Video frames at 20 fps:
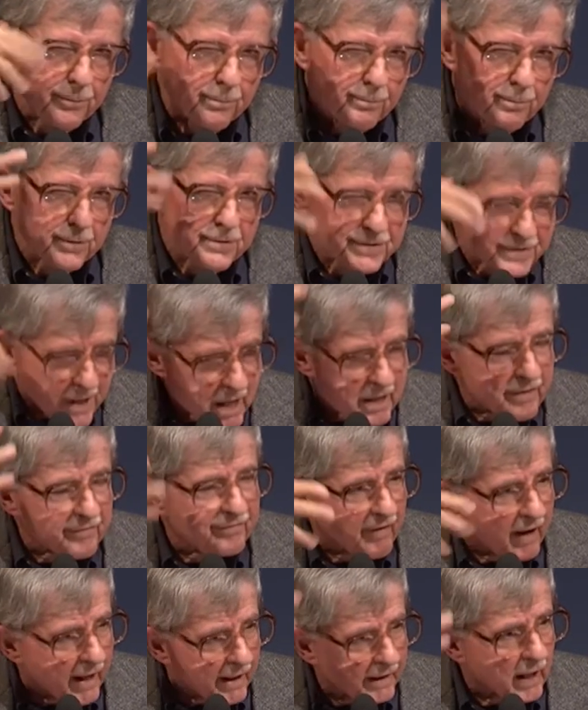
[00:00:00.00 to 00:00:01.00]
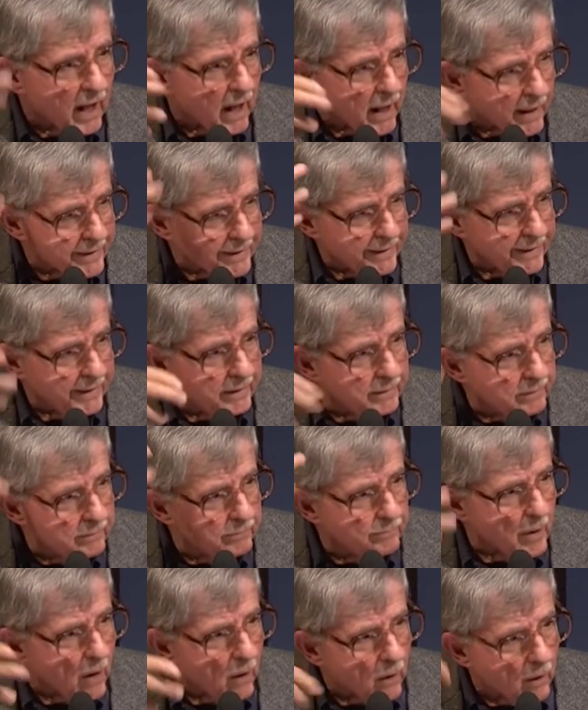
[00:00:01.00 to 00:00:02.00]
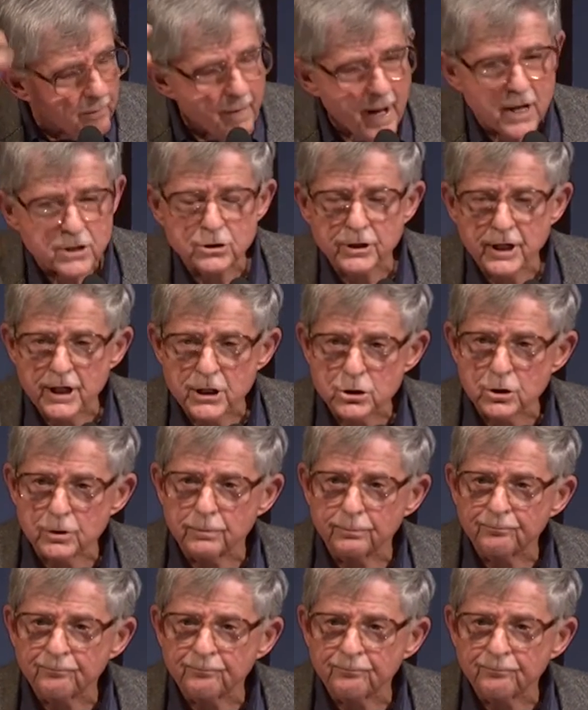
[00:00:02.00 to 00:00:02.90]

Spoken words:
personify God in our imagination.